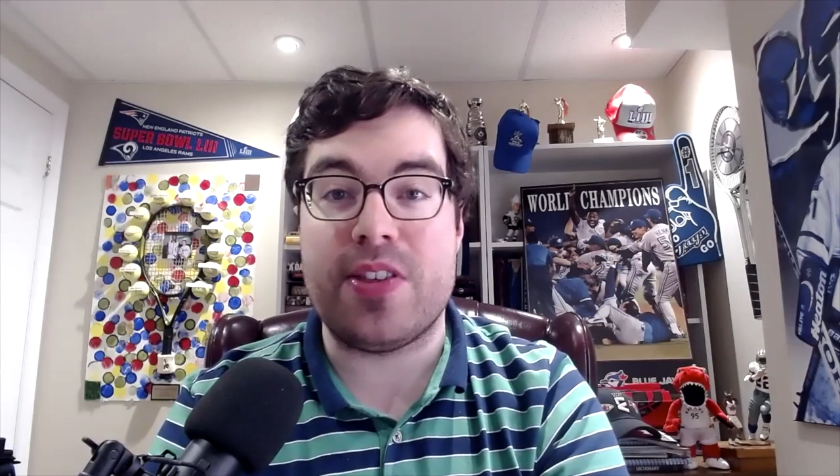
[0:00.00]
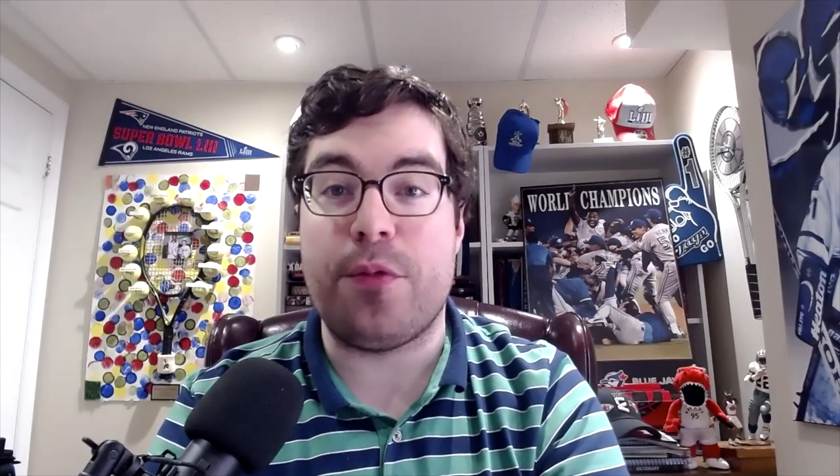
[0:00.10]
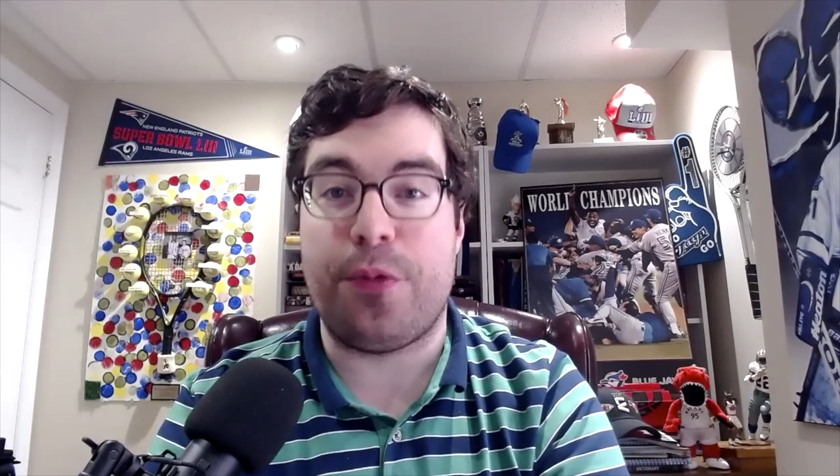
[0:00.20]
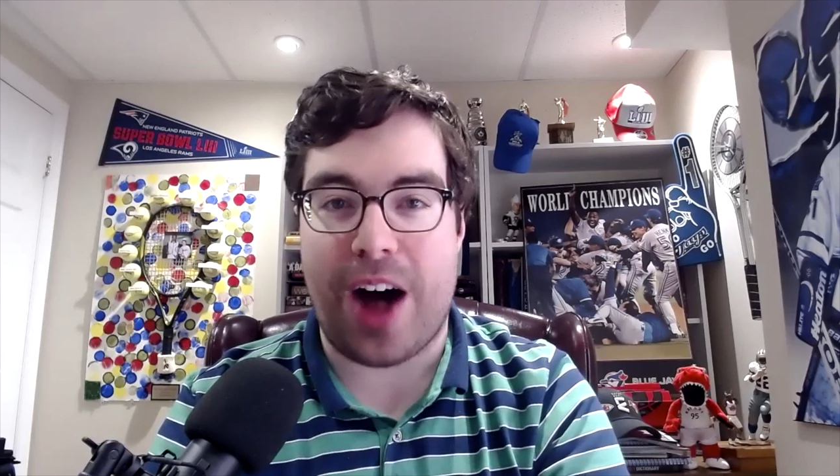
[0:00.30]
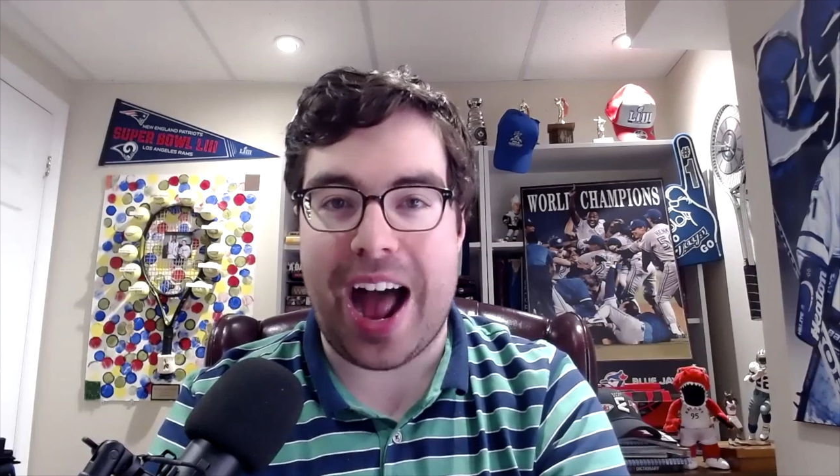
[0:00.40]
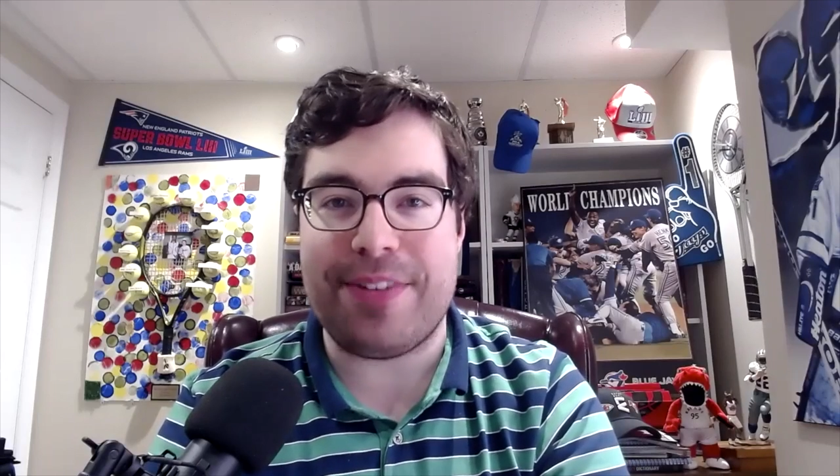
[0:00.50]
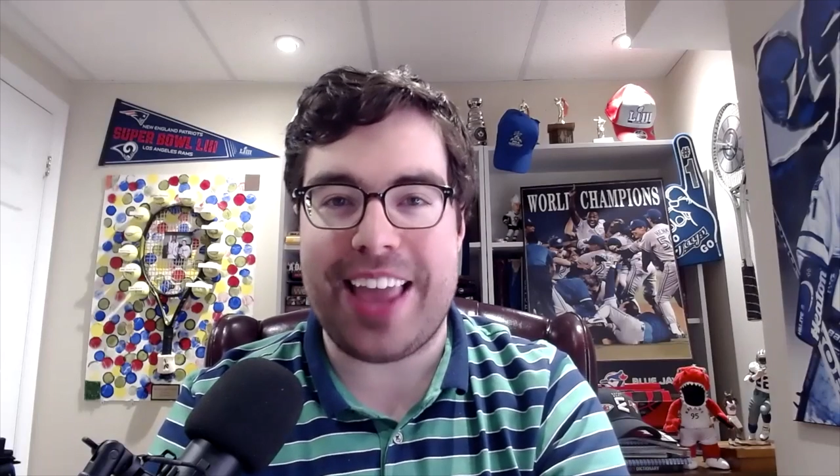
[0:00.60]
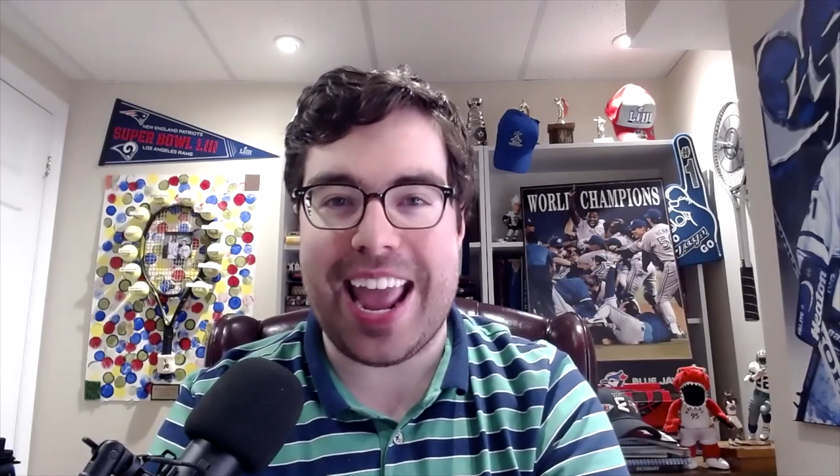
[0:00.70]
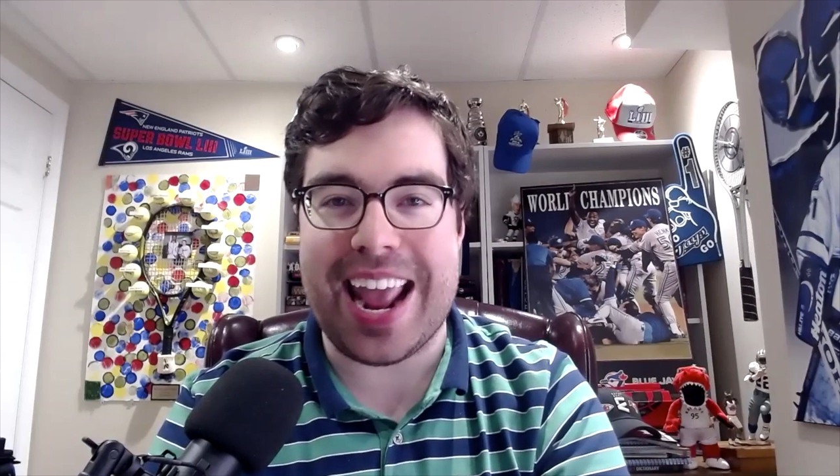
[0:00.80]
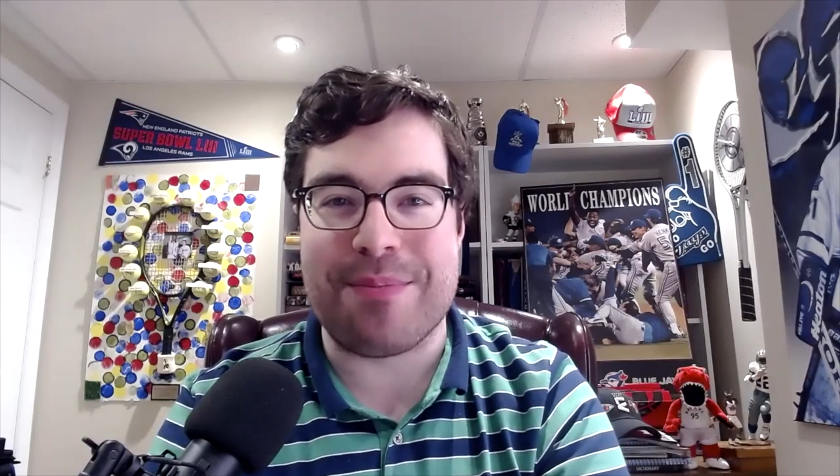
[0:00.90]
in five
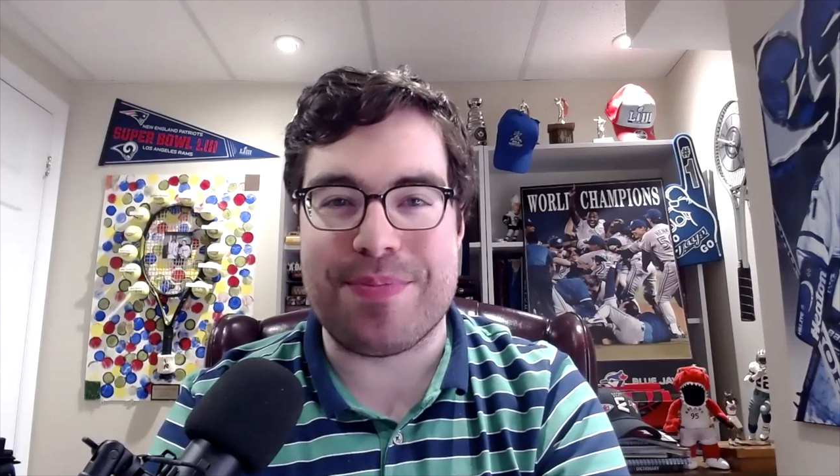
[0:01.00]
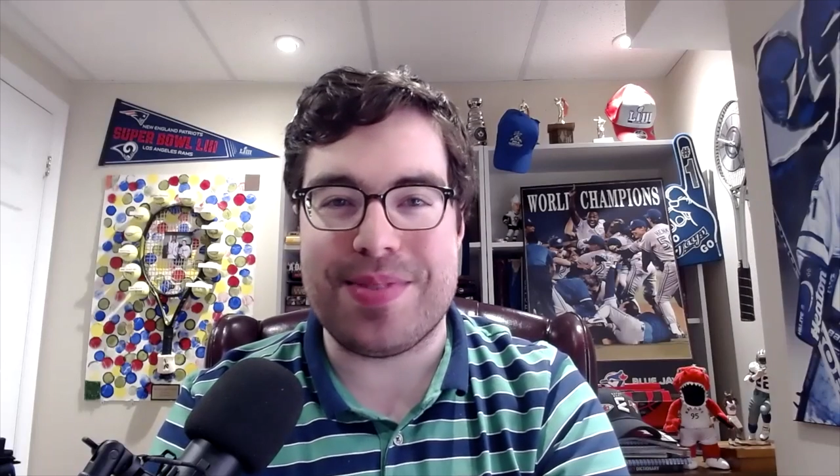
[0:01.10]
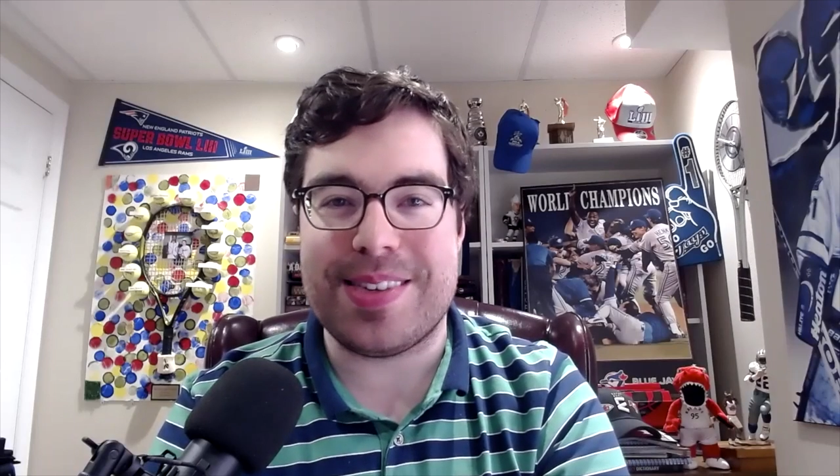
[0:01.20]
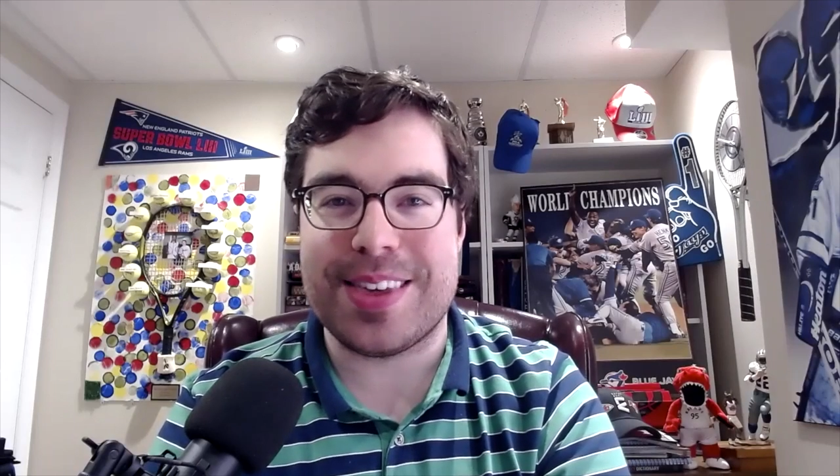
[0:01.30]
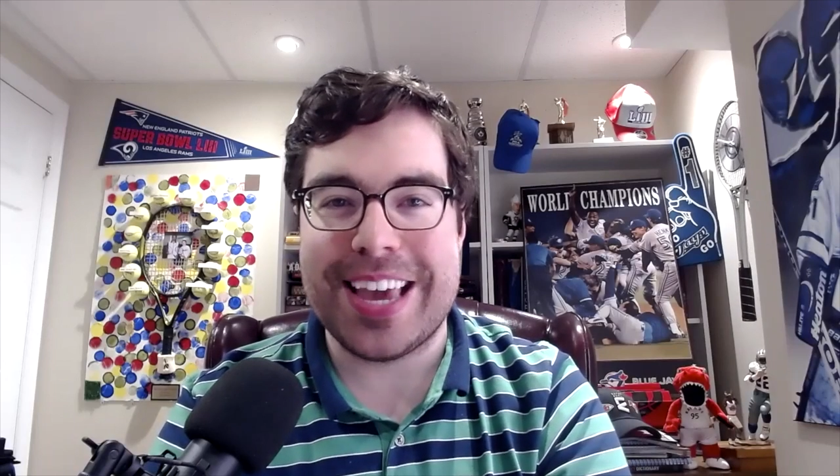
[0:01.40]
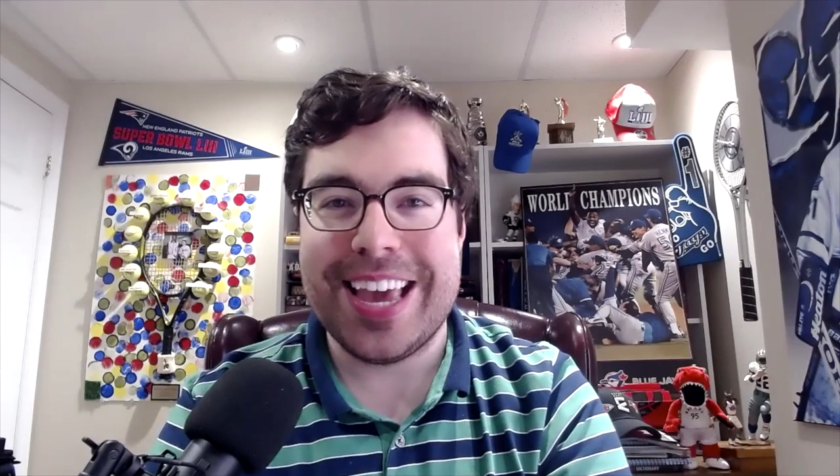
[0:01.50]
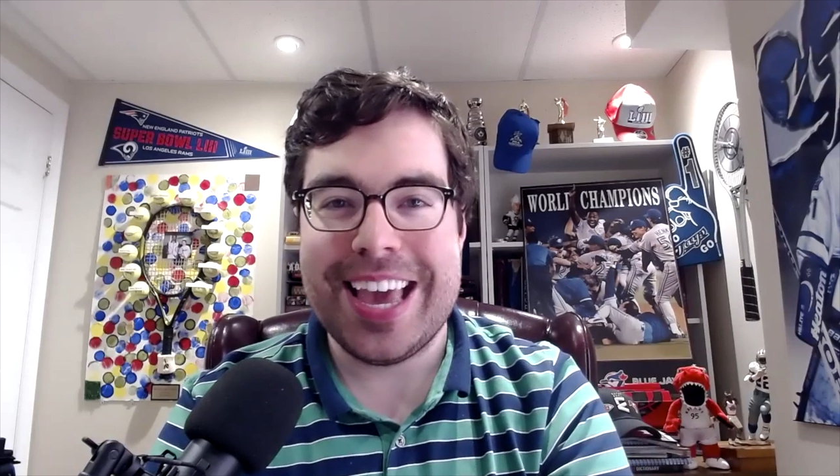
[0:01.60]
games.